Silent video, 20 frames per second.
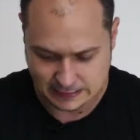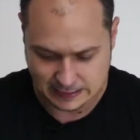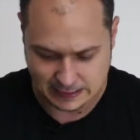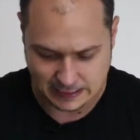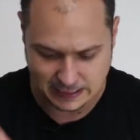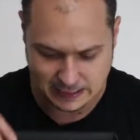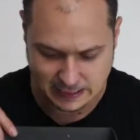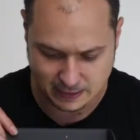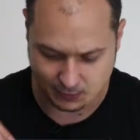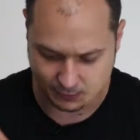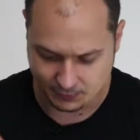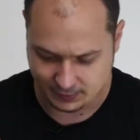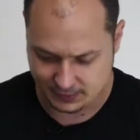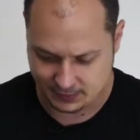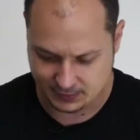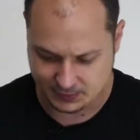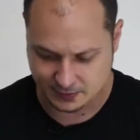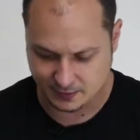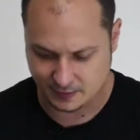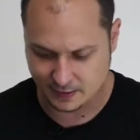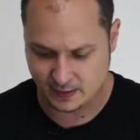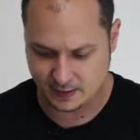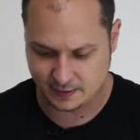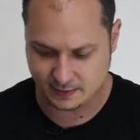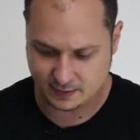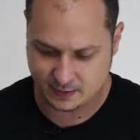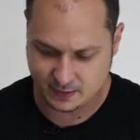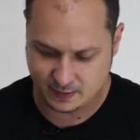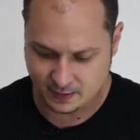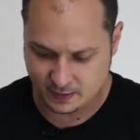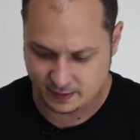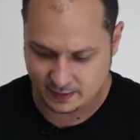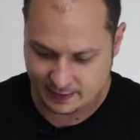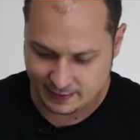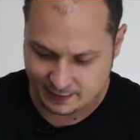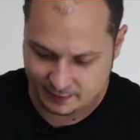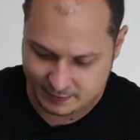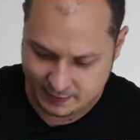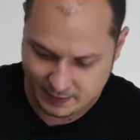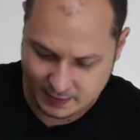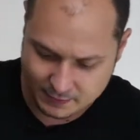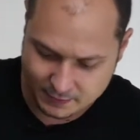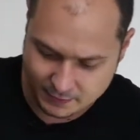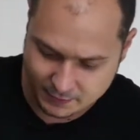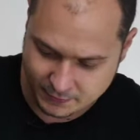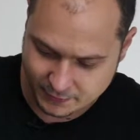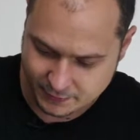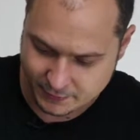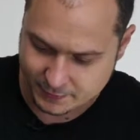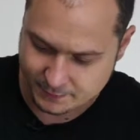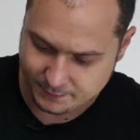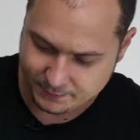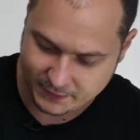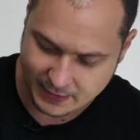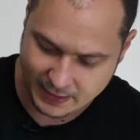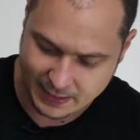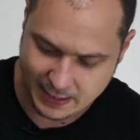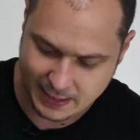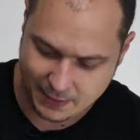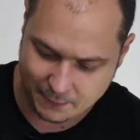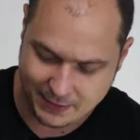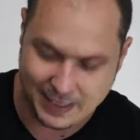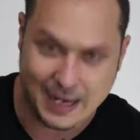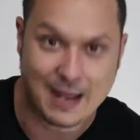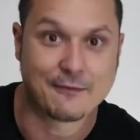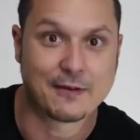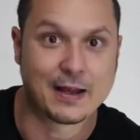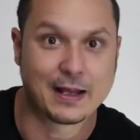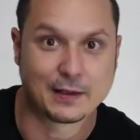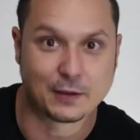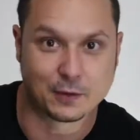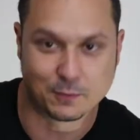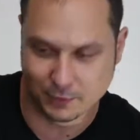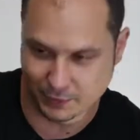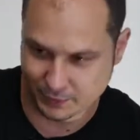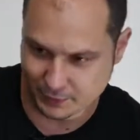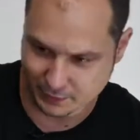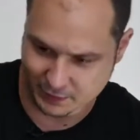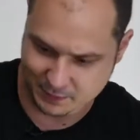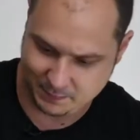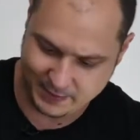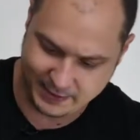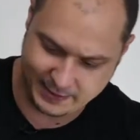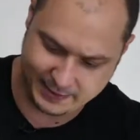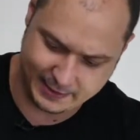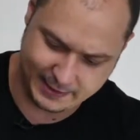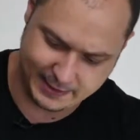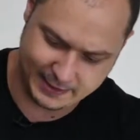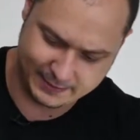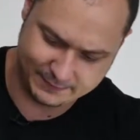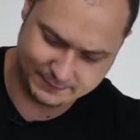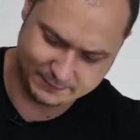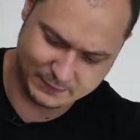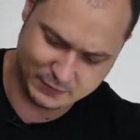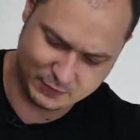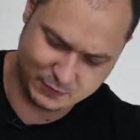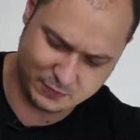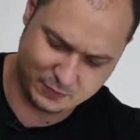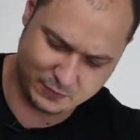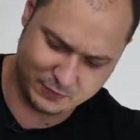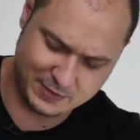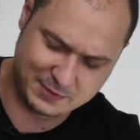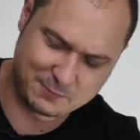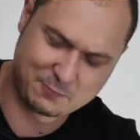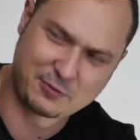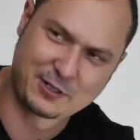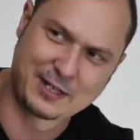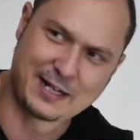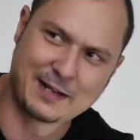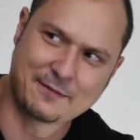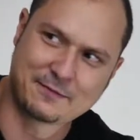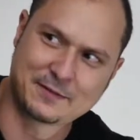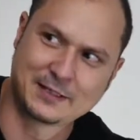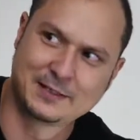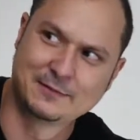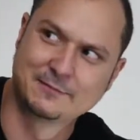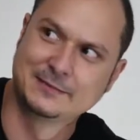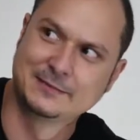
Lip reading: On the inside, oh yeah, it does look good. We have our little Bluetooth speaker here. Oh, it's pretty hefty.